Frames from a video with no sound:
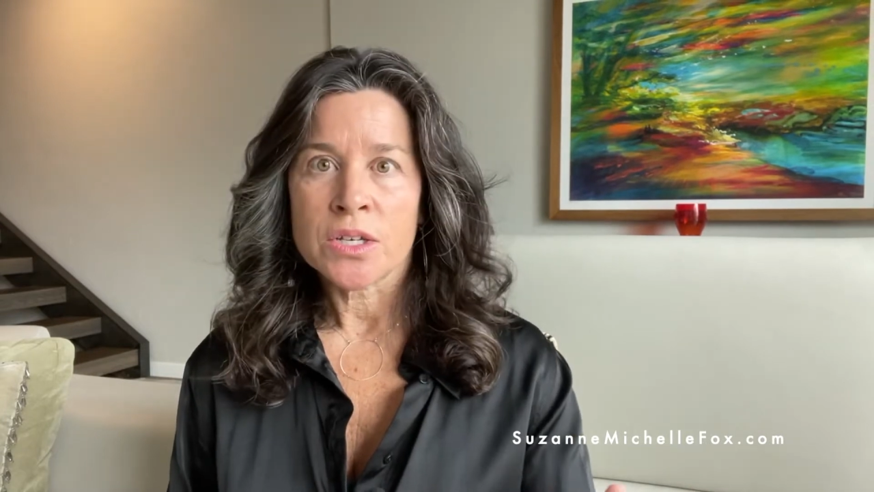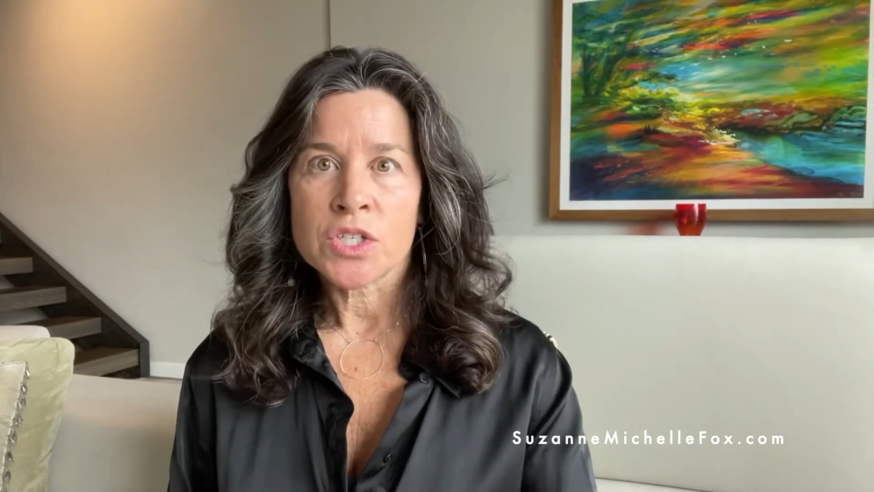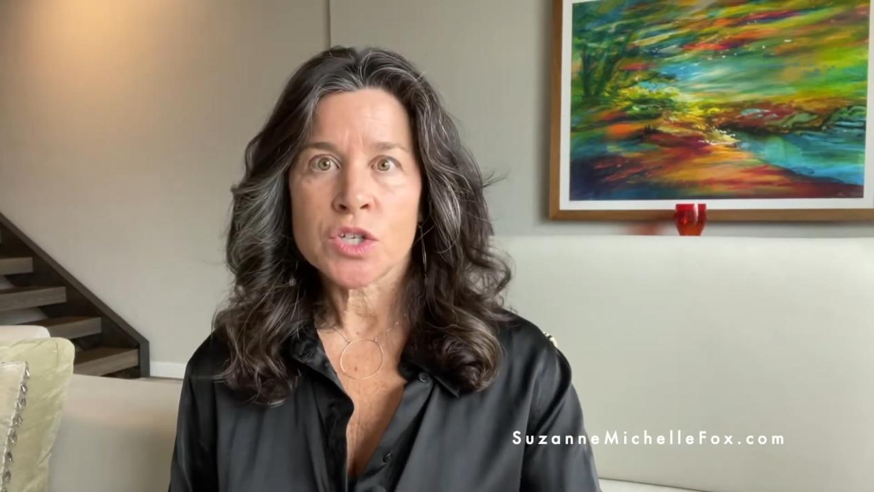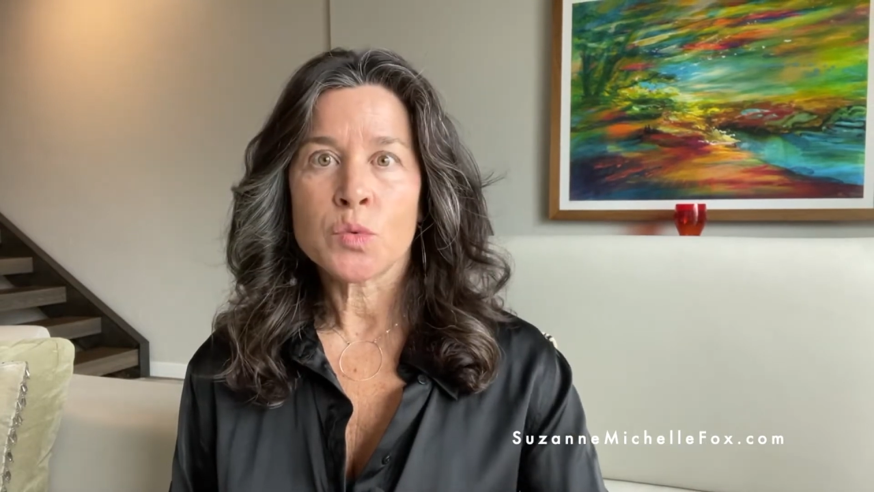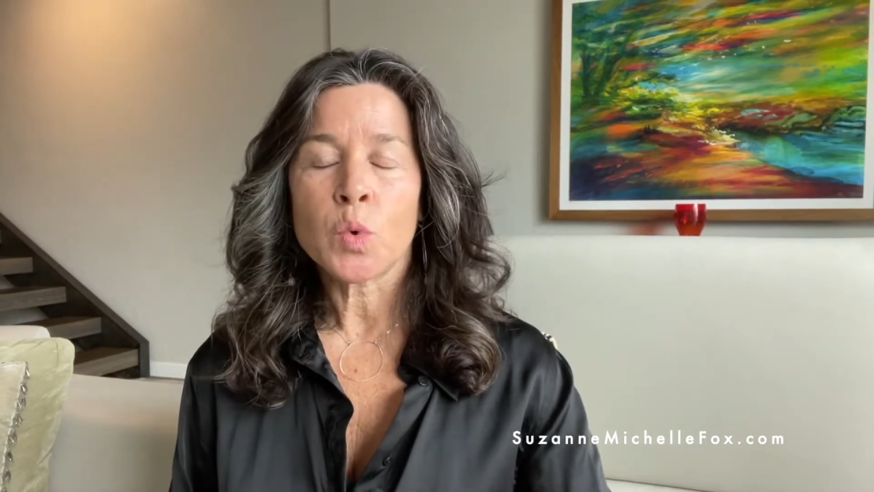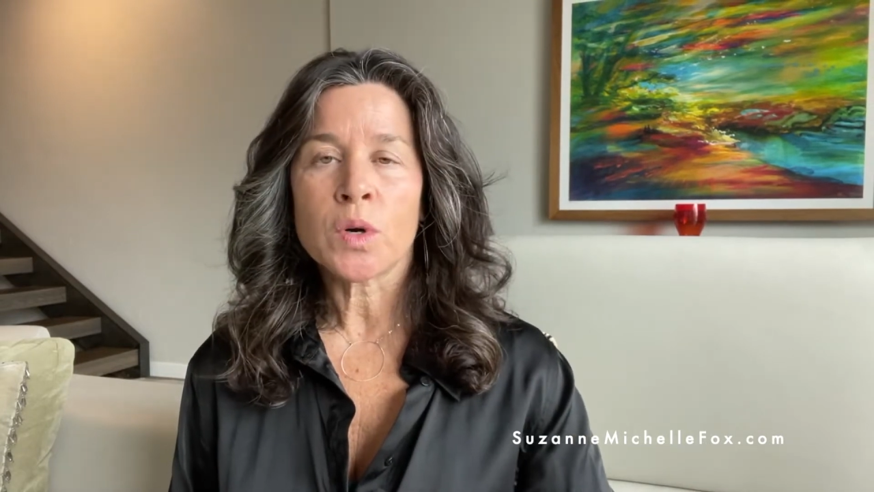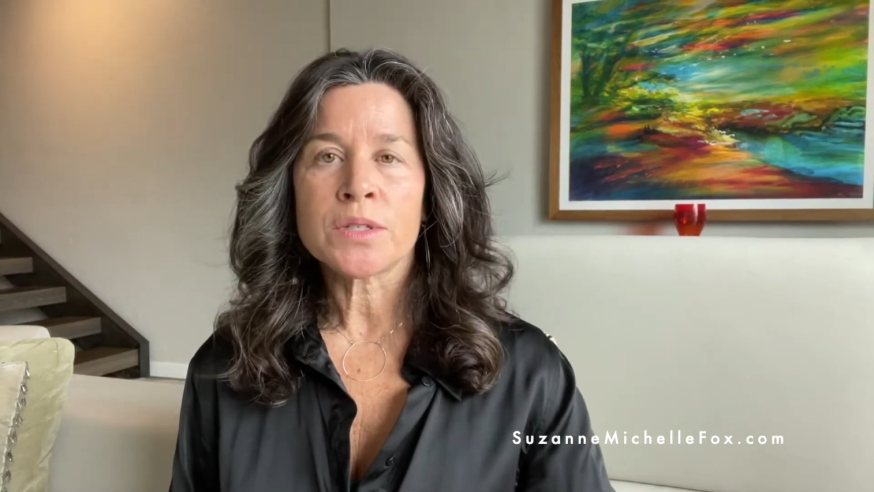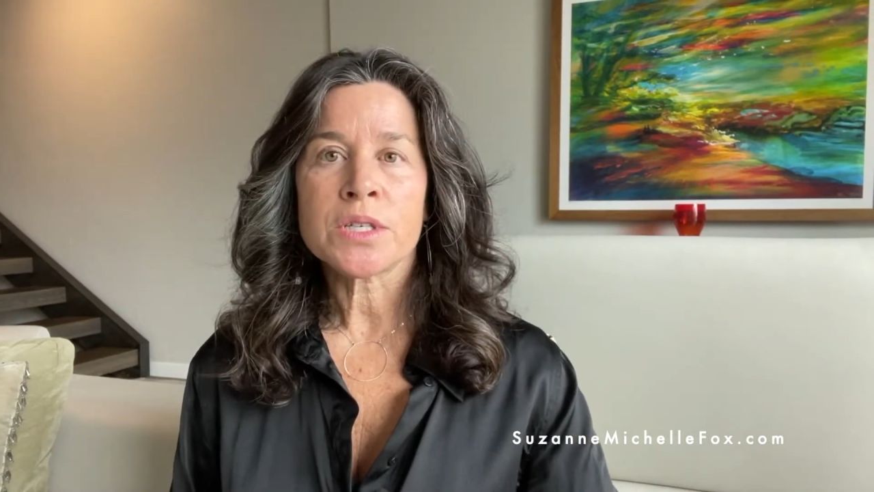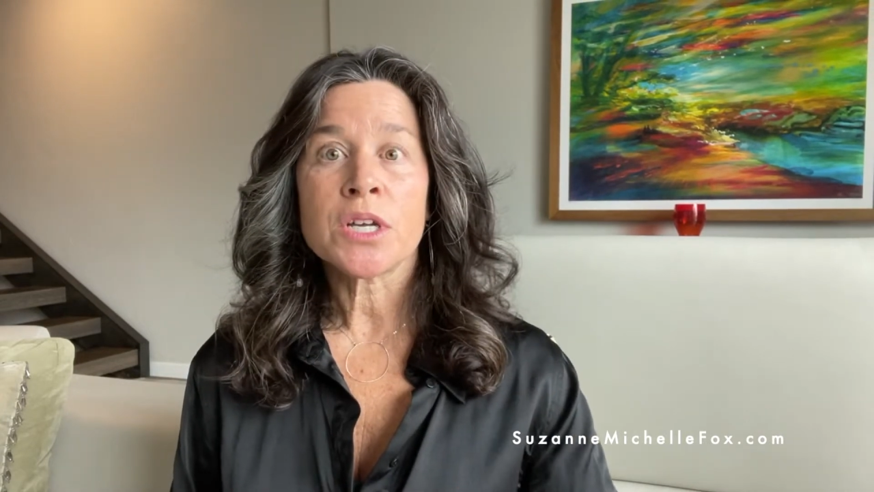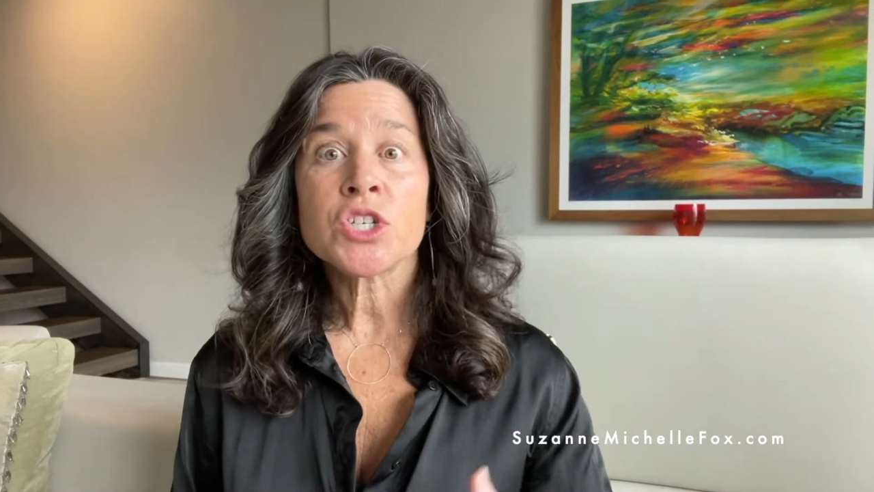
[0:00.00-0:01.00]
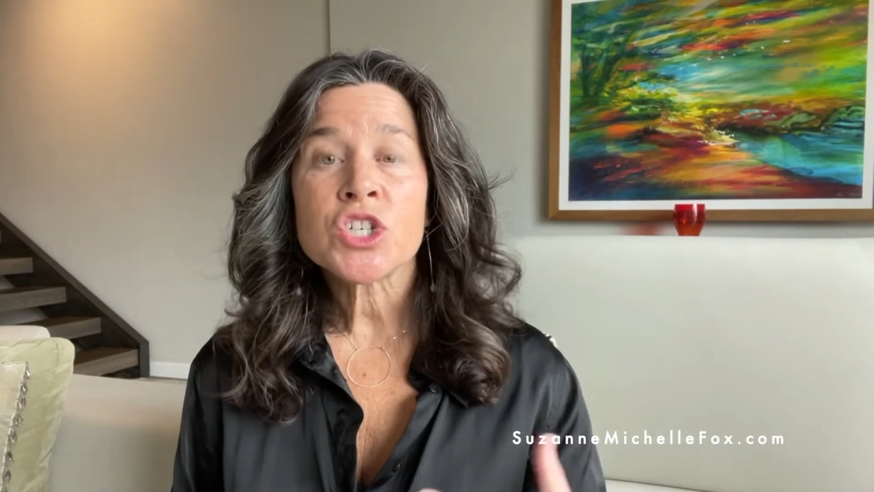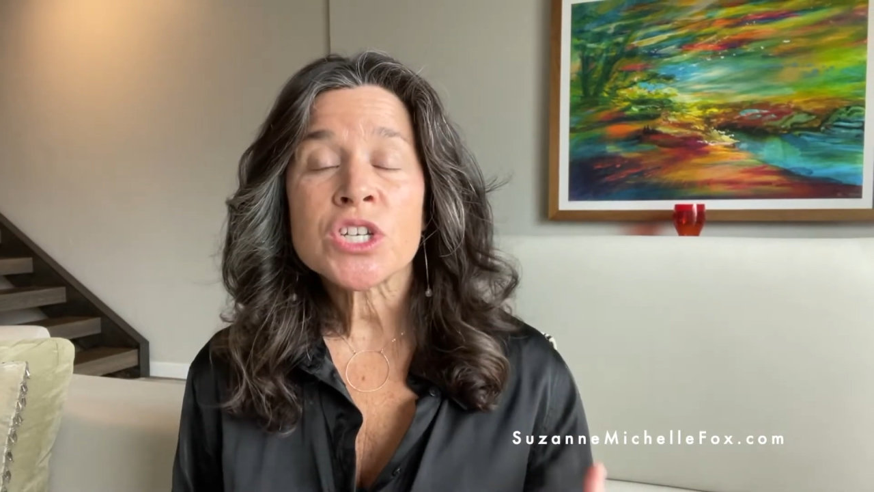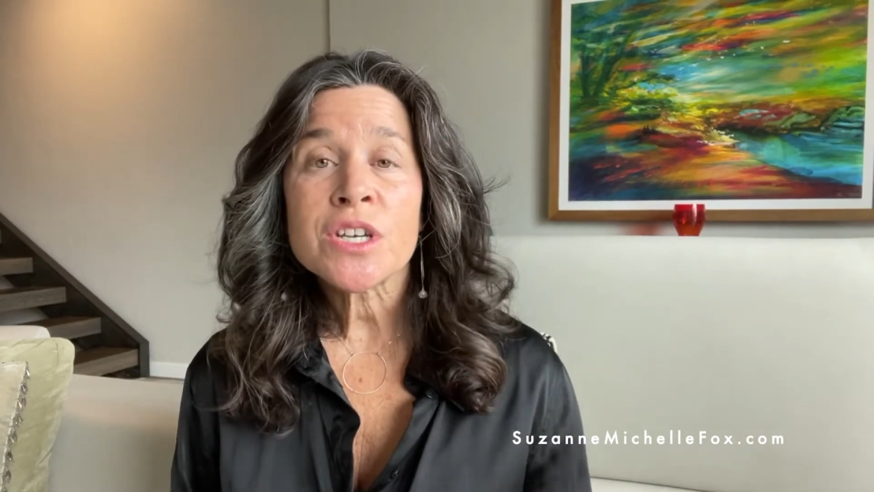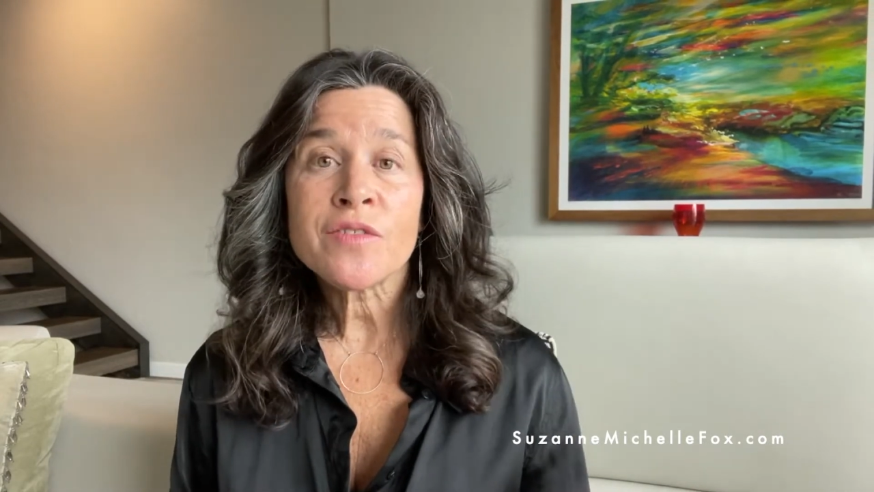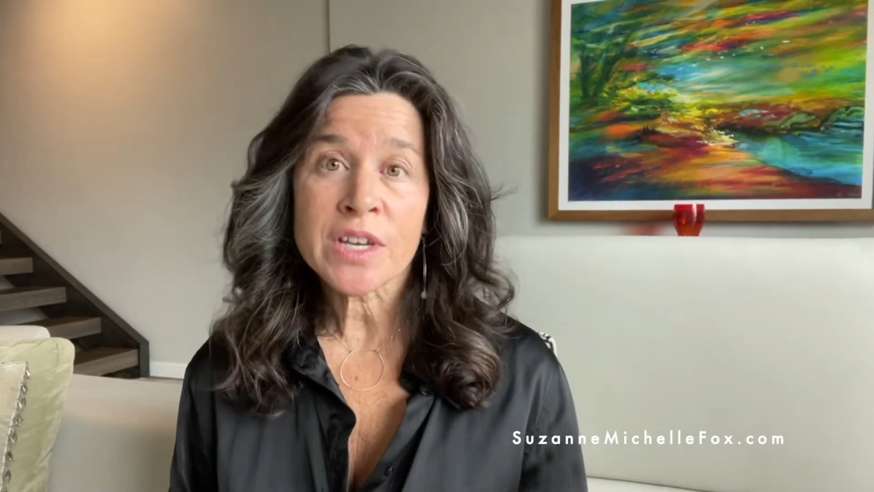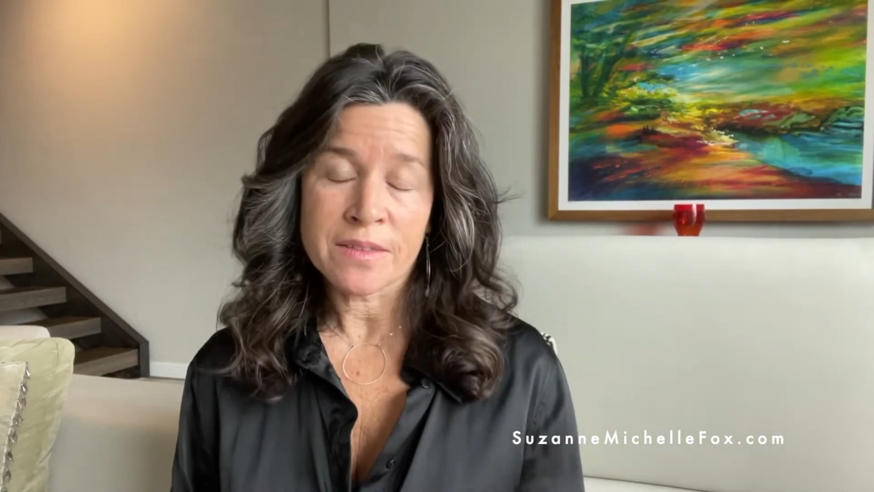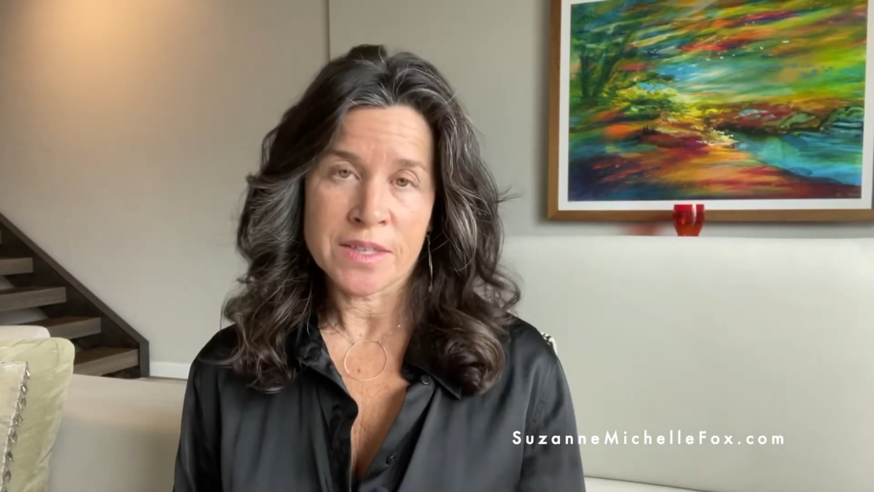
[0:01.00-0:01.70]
towards achieving